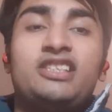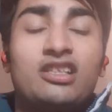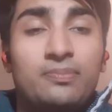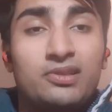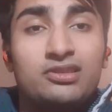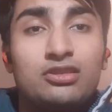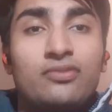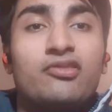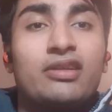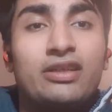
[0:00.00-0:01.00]
chairperson
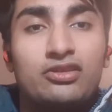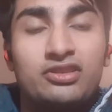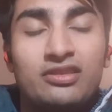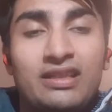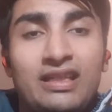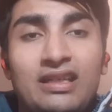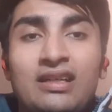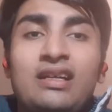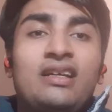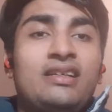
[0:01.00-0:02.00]
of Cricket
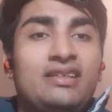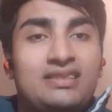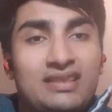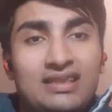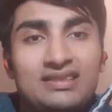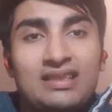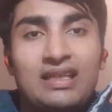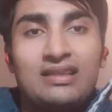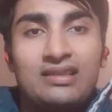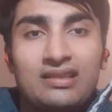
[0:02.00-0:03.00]
Australia, he says
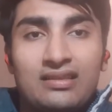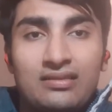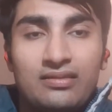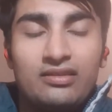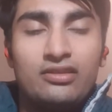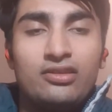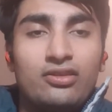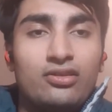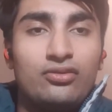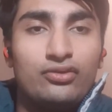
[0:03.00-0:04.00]
that uh, you
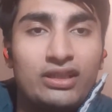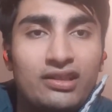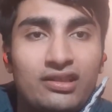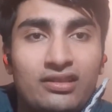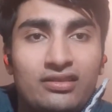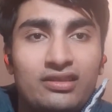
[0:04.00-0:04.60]
know the,